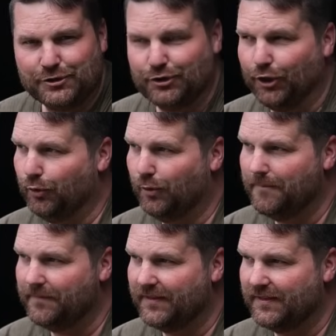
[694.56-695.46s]
So
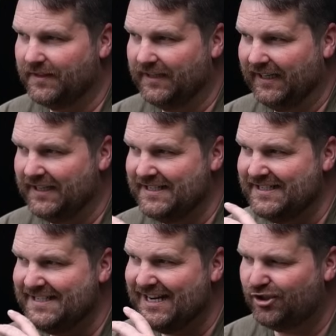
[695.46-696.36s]
the
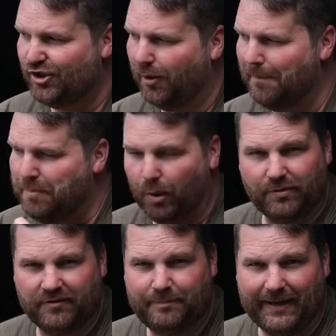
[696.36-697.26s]
initial
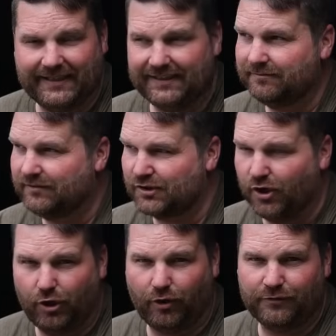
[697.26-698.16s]
bolt of bait, it's a
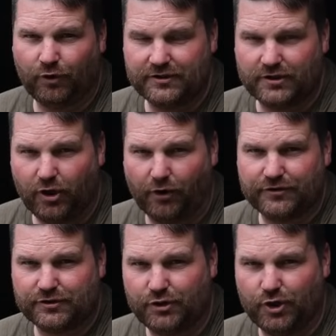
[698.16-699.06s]
lot of noise, a lot of
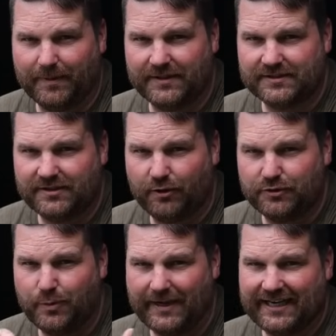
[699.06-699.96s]
disturbance,
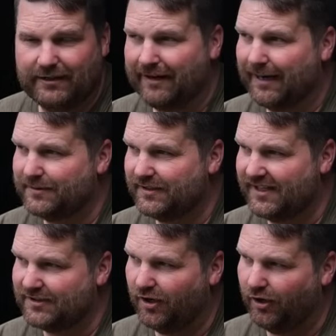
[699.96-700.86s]
28 wraps,
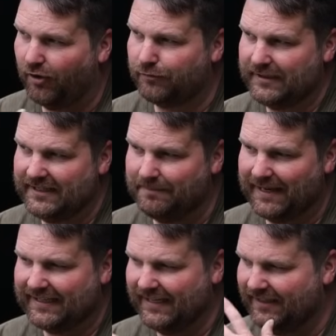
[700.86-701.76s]
it's a lot of reeling
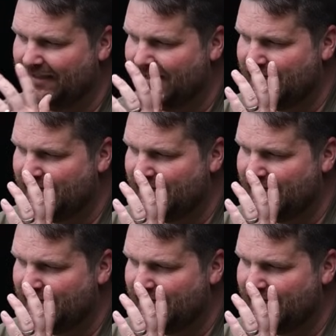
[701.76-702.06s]
back in.